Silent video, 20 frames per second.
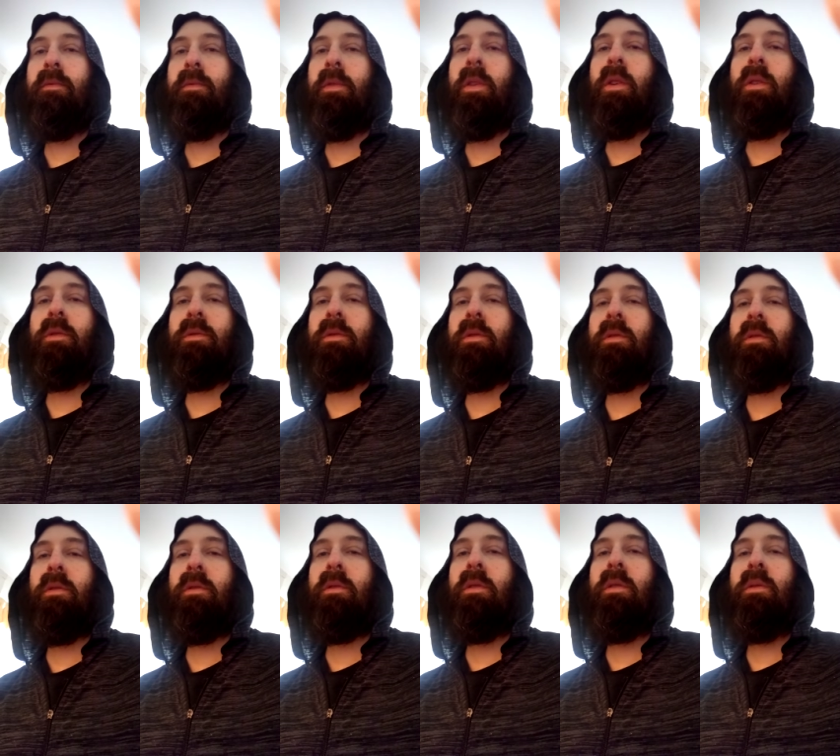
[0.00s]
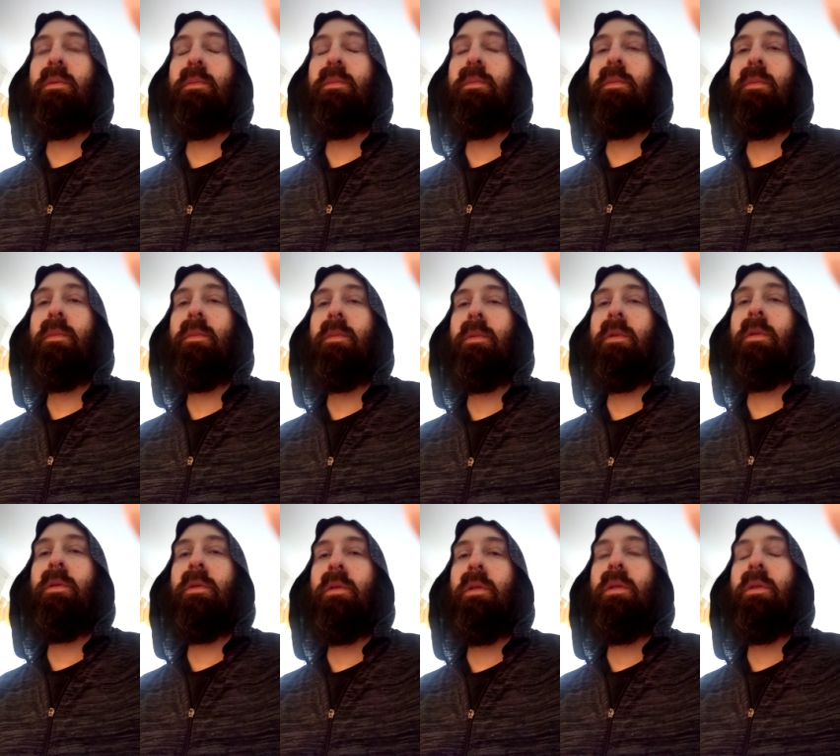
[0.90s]
frozen green
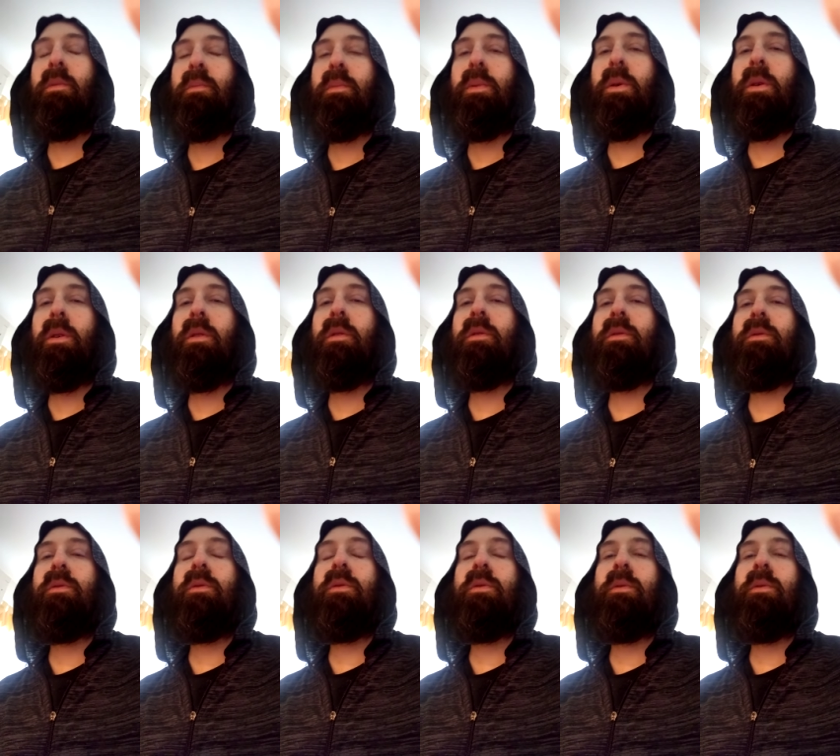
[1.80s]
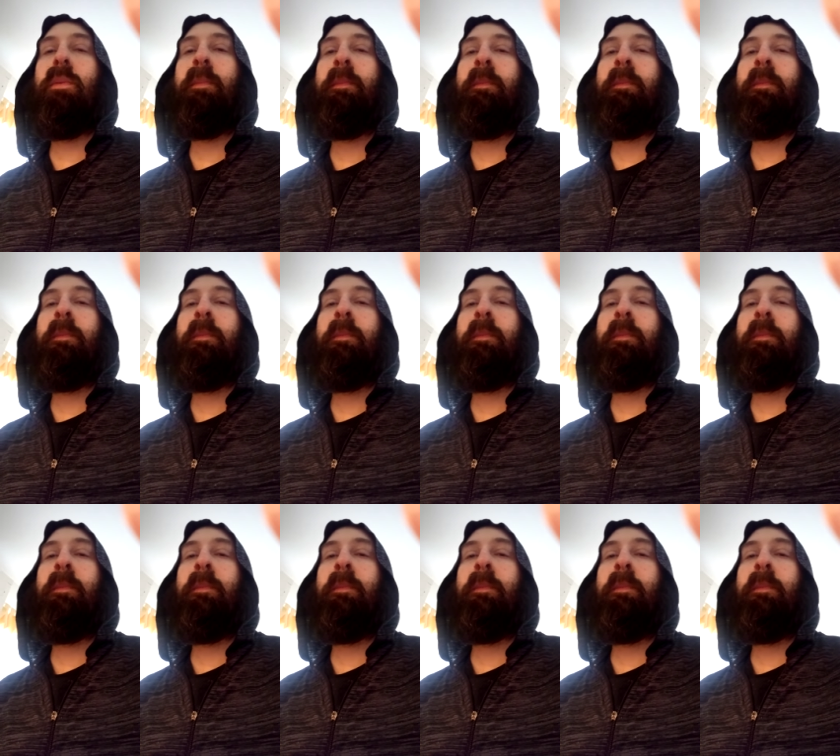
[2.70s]
green peas.